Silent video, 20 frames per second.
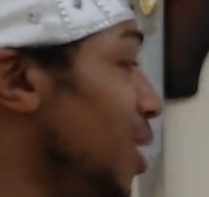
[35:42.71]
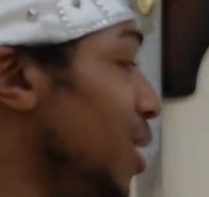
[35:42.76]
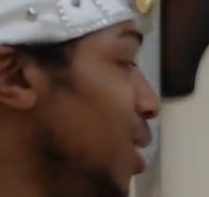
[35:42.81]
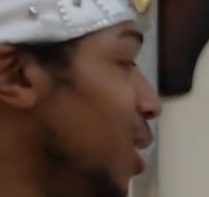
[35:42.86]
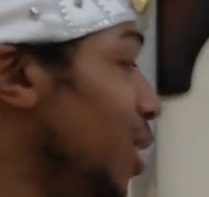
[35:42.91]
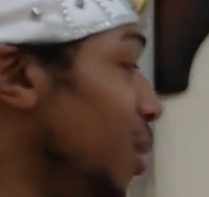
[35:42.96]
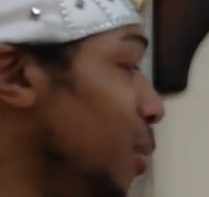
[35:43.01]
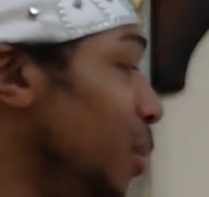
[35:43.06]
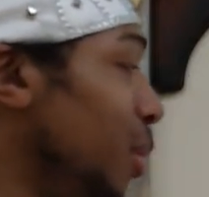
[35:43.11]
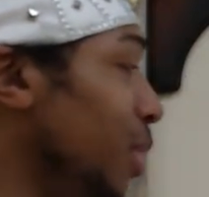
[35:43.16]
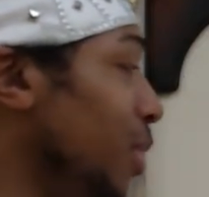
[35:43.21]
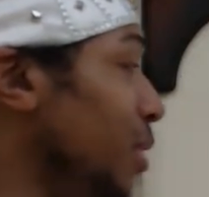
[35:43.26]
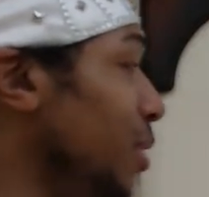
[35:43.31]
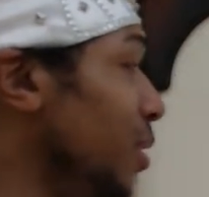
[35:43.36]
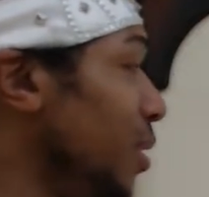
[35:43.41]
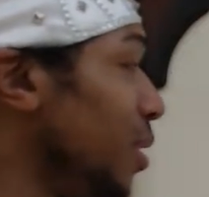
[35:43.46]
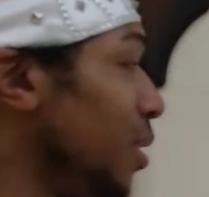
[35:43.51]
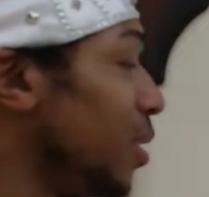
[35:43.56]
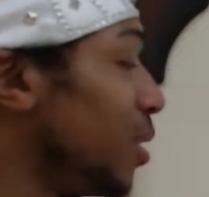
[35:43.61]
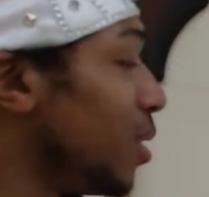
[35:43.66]
You know what I
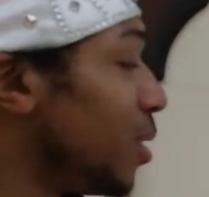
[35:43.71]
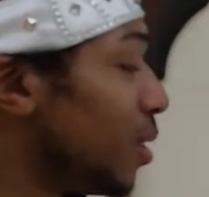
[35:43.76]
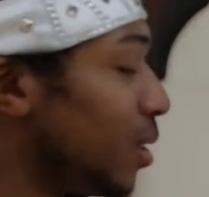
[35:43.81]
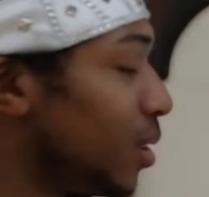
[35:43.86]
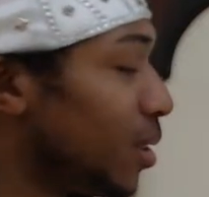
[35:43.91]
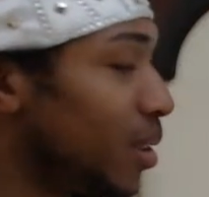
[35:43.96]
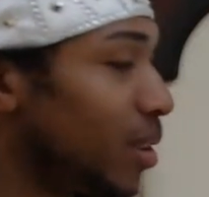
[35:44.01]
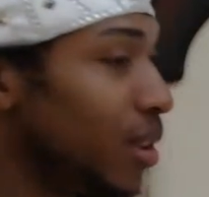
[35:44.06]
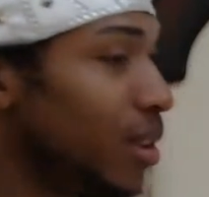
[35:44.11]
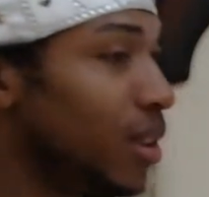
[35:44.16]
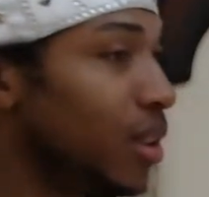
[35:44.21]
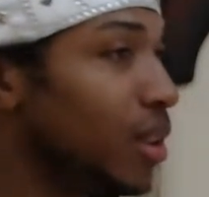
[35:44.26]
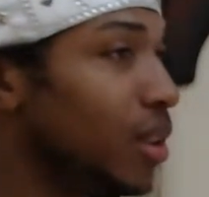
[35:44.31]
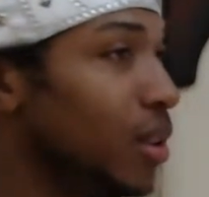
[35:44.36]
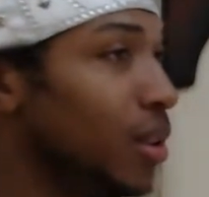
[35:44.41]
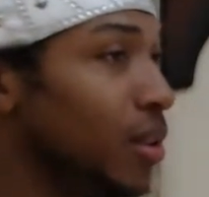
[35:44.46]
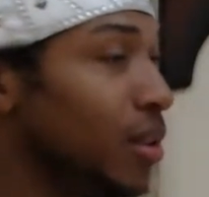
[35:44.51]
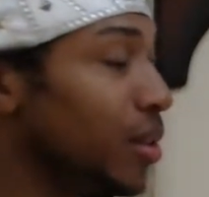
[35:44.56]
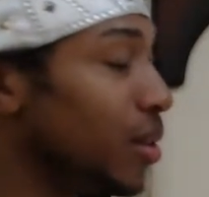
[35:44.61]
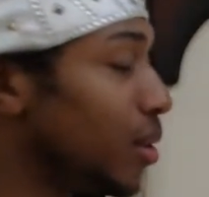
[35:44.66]
mean? You
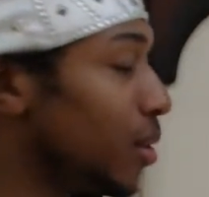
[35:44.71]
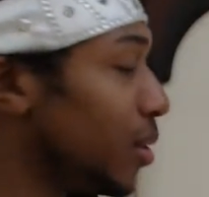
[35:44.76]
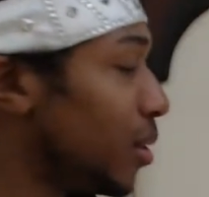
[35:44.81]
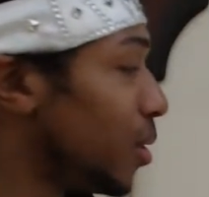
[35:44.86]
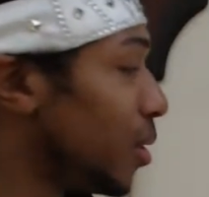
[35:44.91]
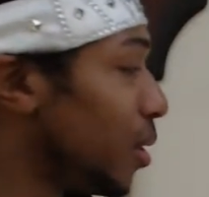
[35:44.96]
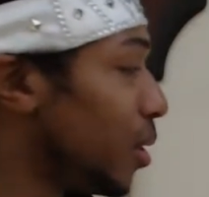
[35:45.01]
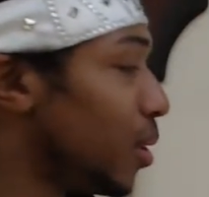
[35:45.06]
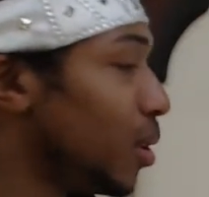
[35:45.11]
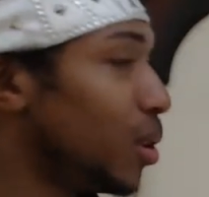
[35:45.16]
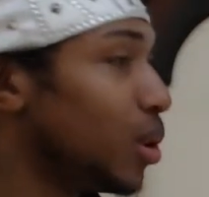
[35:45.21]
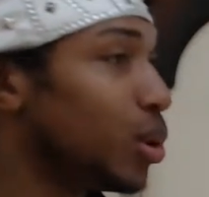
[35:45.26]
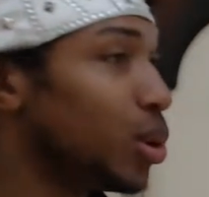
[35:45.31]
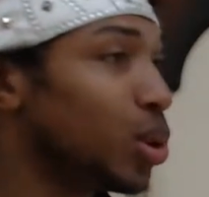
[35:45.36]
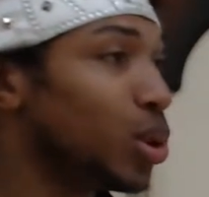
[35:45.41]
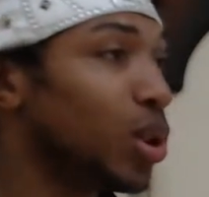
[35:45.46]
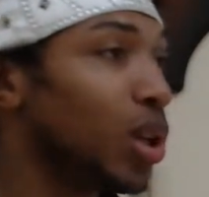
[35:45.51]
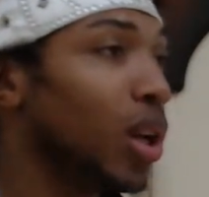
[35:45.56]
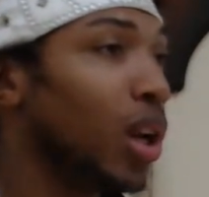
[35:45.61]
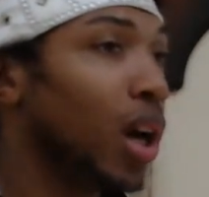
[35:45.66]
know.
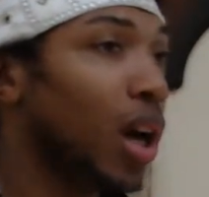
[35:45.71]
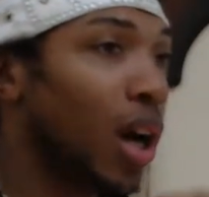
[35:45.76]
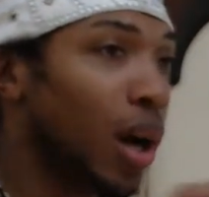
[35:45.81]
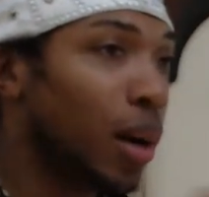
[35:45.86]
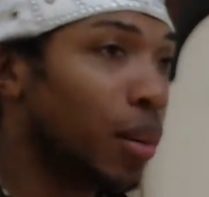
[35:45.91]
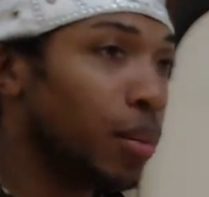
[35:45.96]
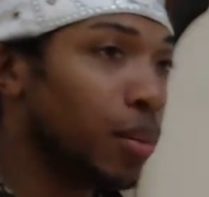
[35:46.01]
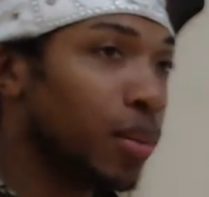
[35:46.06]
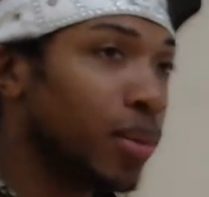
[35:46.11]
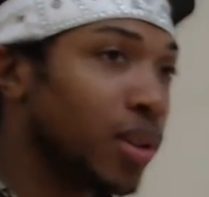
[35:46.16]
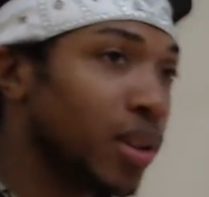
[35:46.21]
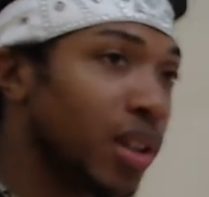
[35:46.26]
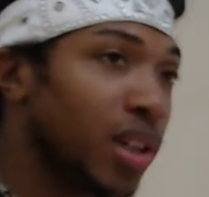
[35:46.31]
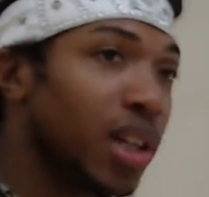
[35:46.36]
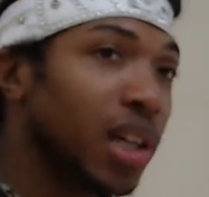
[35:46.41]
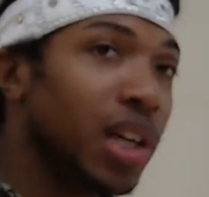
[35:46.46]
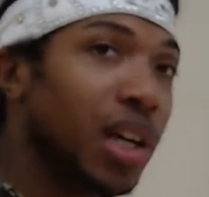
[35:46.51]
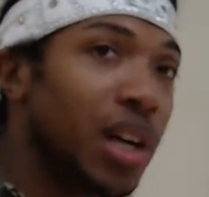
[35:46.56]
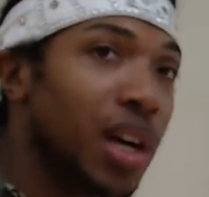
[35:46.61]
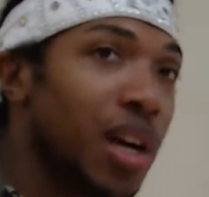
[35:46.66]
Shalom
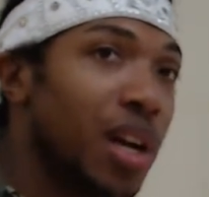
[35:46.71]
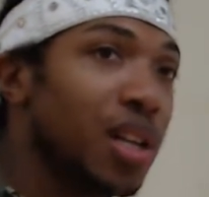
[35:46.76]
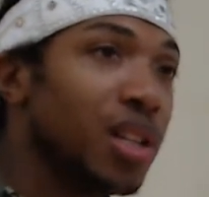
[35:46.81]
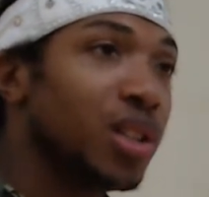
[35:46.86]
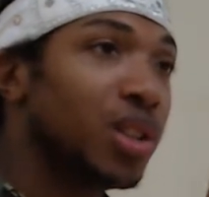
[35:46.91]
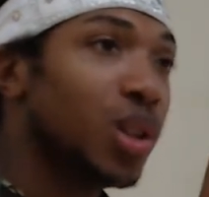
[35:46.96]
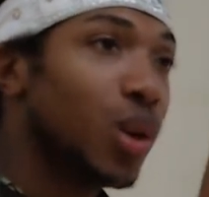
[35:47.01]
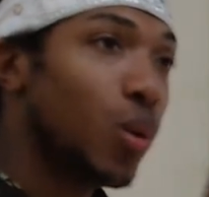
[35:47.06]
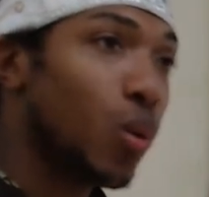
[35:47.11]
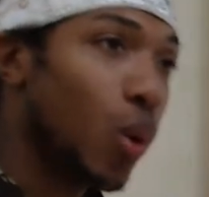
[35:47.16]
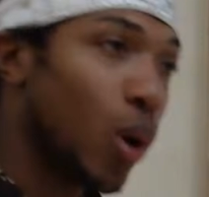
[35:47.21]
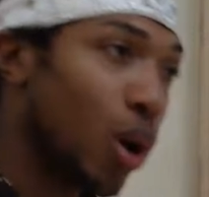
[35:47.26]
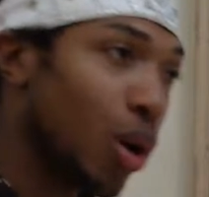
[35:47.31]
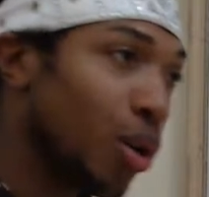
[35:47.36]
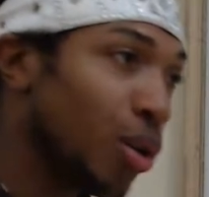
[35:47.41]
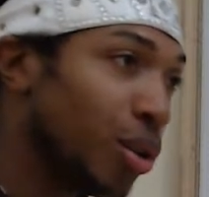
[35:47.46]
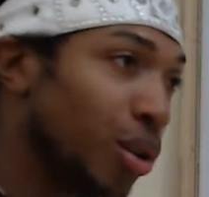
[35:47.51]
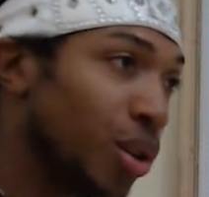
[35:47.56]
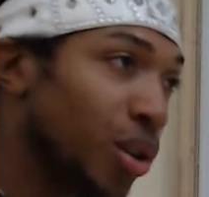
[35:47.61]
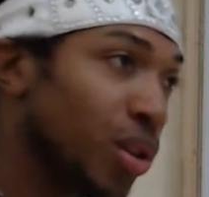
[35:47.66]
is the
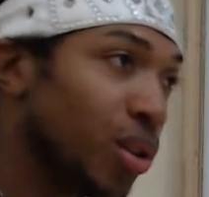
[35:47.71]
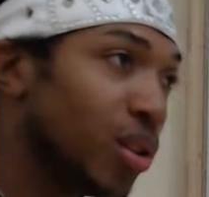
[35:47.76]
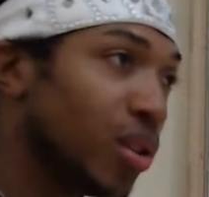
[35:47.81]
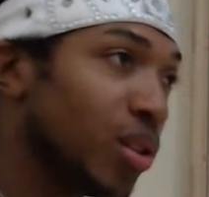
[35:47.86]
word.